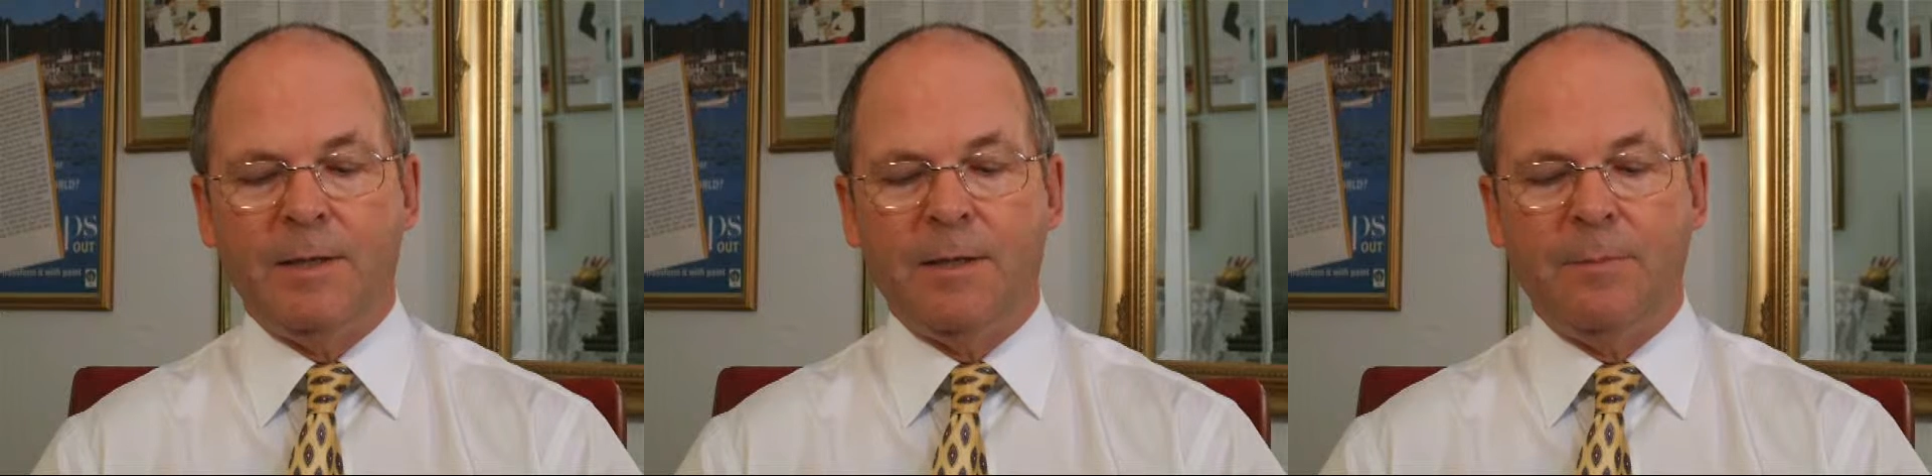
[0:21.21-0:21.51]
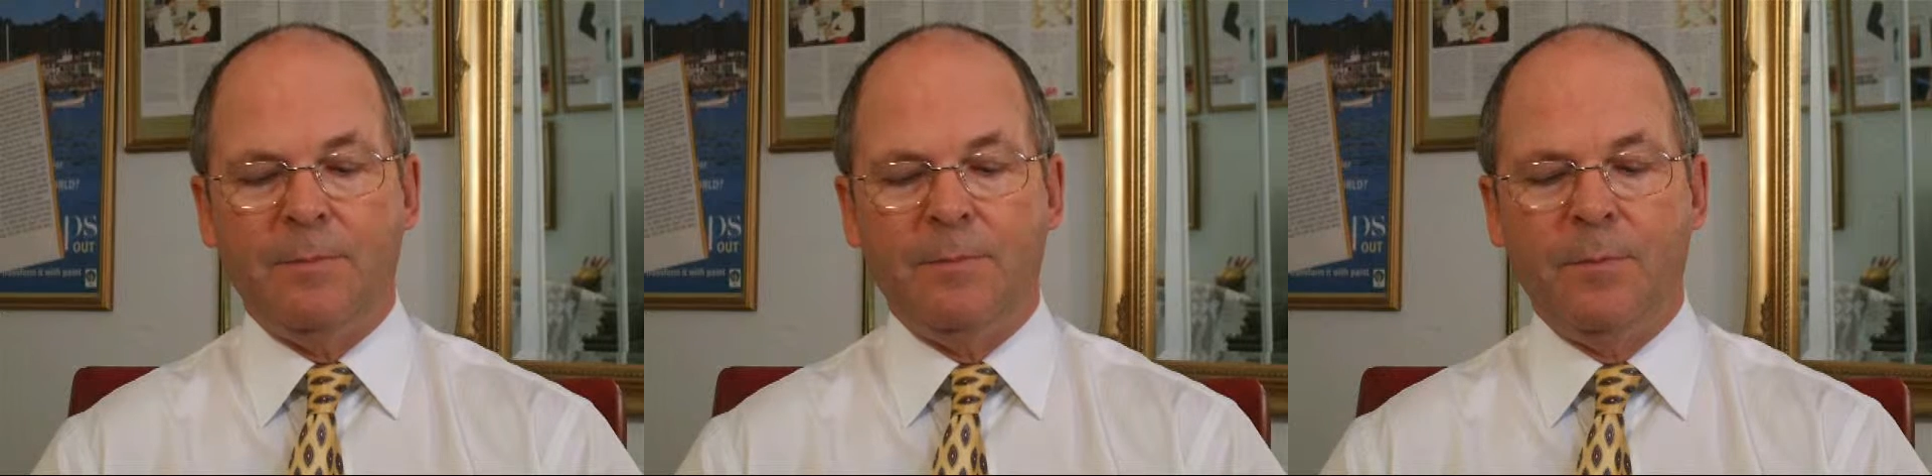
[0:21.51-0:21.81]

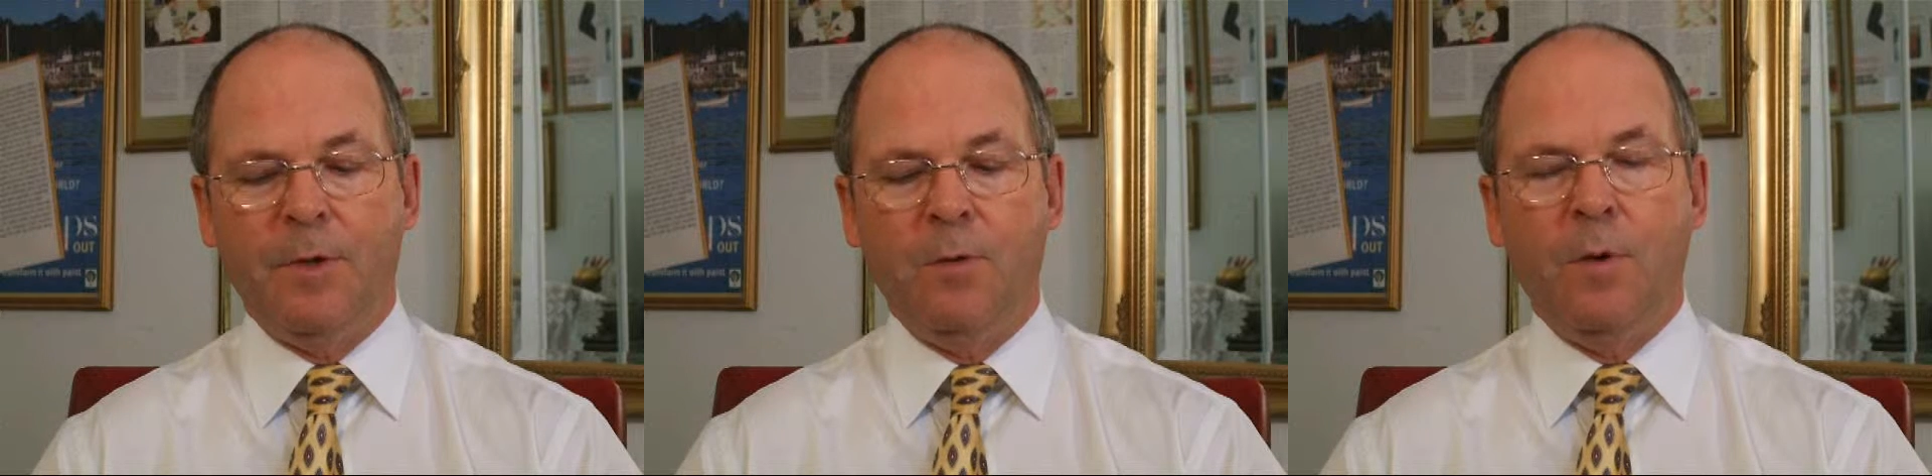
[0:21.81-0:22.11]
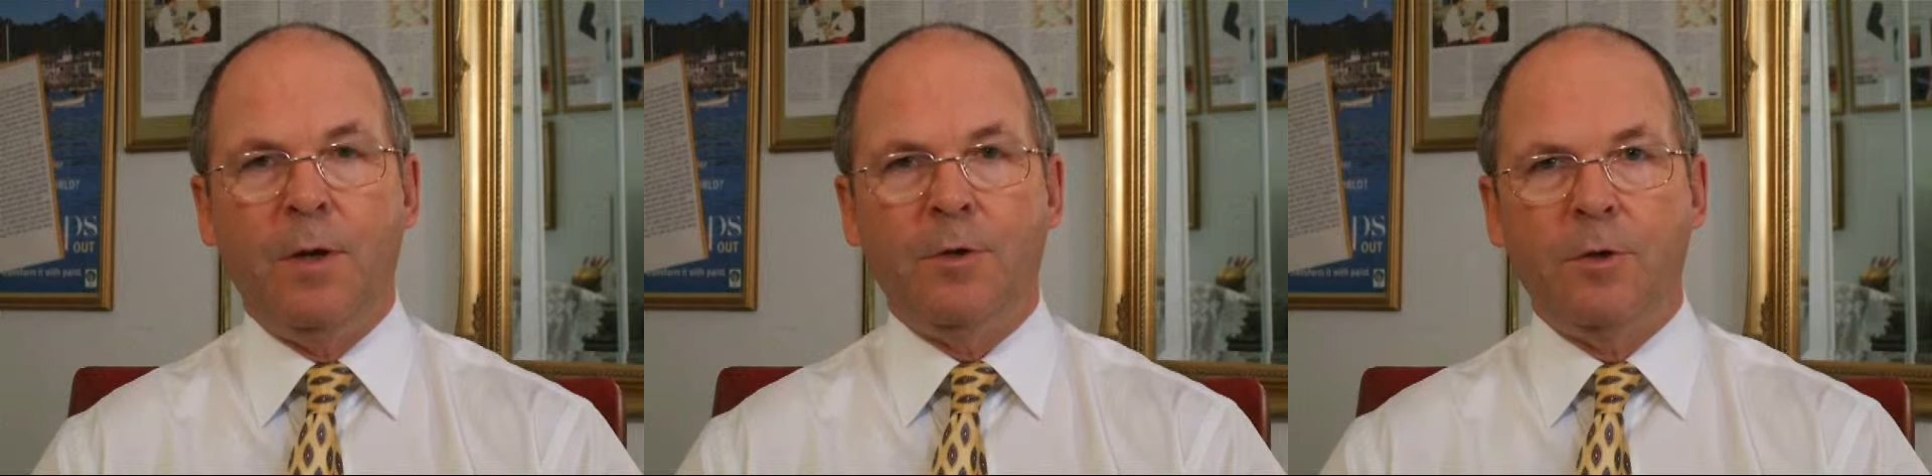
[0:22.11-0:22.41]
system.
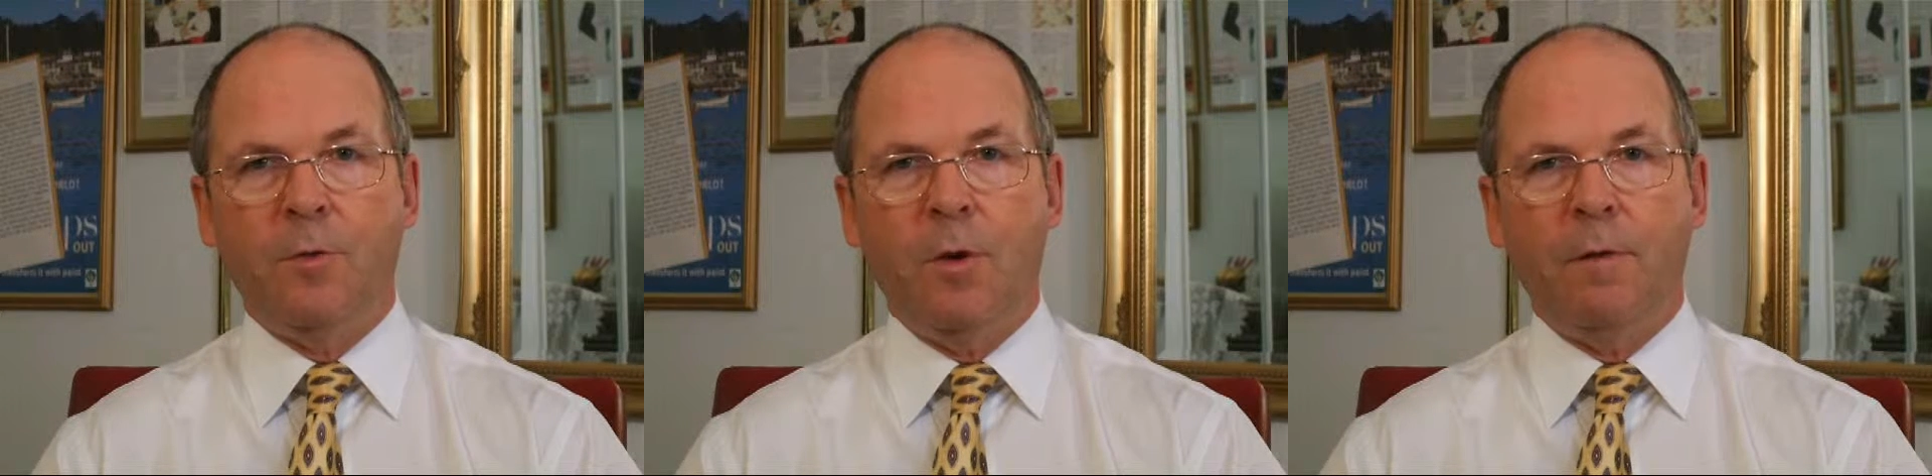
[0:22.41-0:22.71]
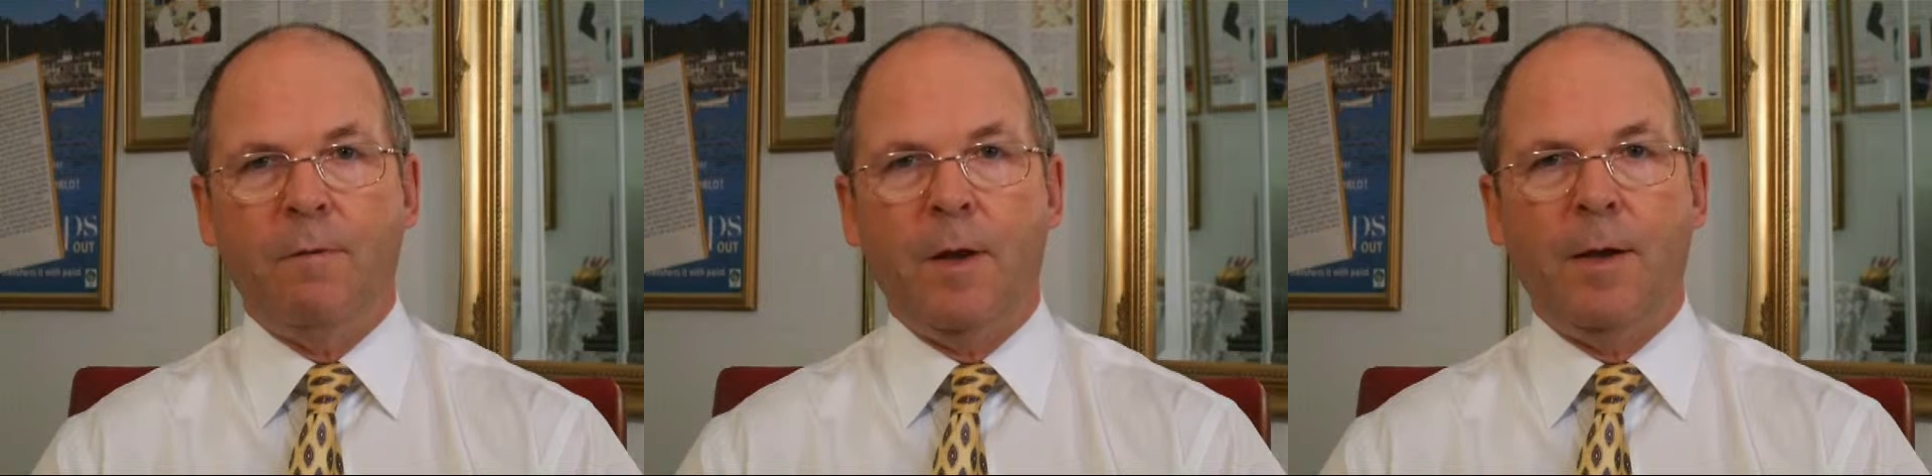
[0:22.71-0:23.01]
Where did you
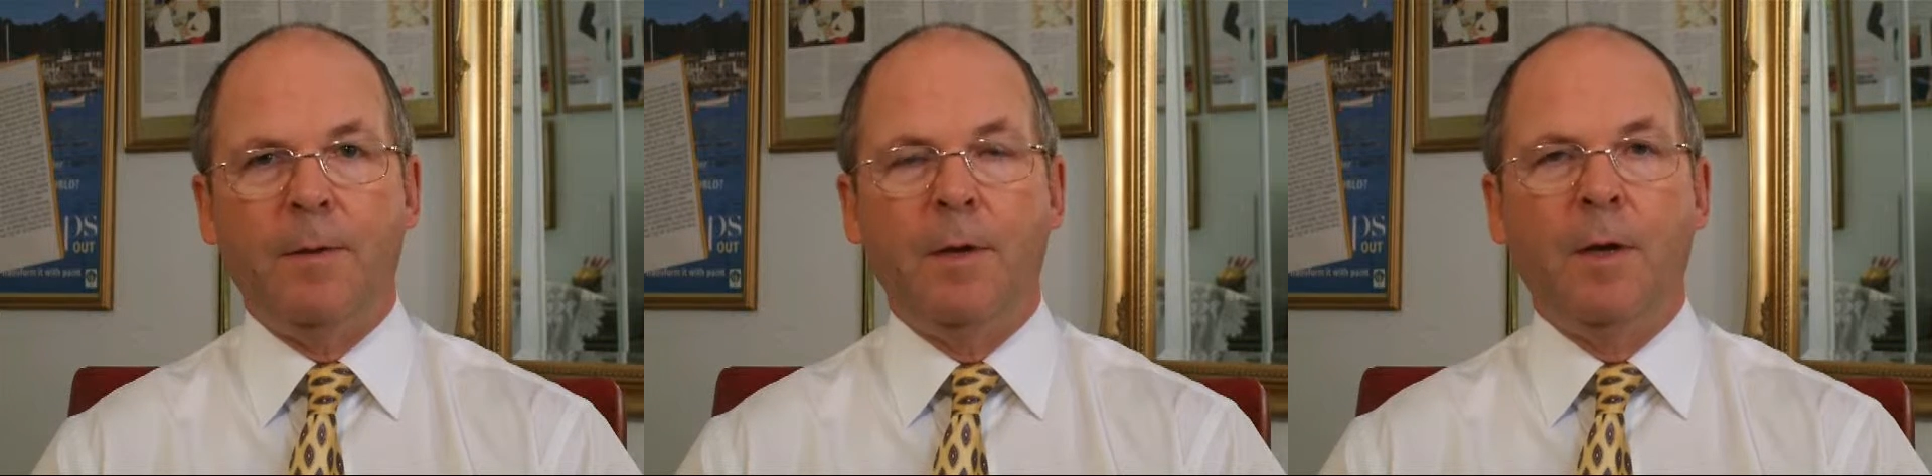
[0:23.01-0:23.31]
qualify?